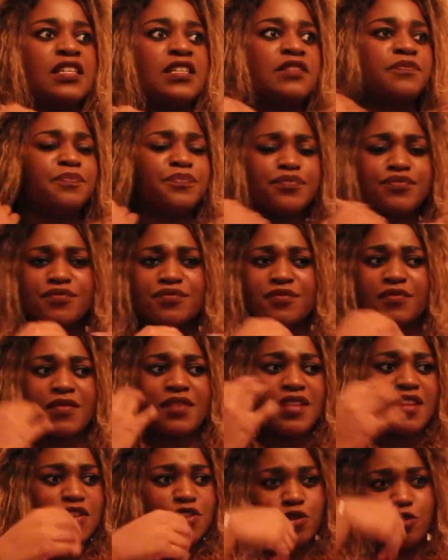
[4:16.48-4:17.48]
and
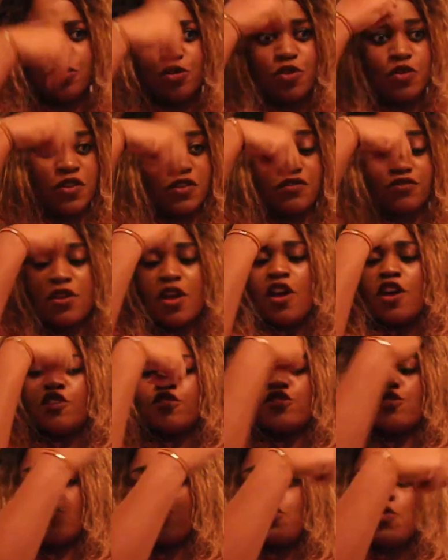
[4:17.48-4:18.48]
they'll do the
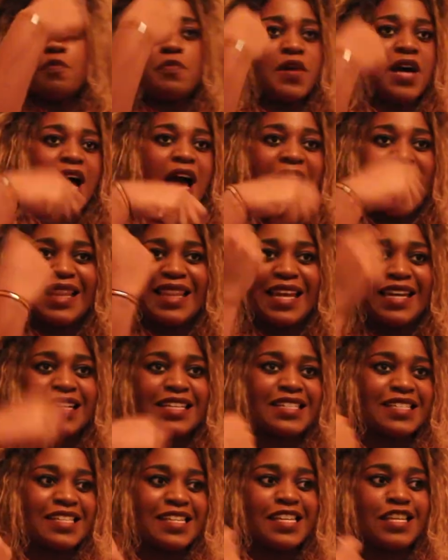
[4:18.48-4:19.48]
super
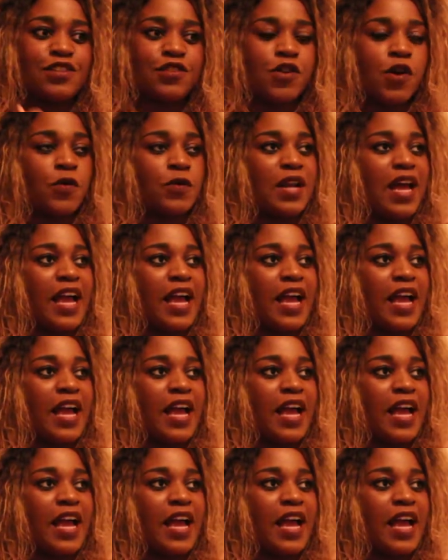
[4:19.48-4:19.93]
highlighted T-zone.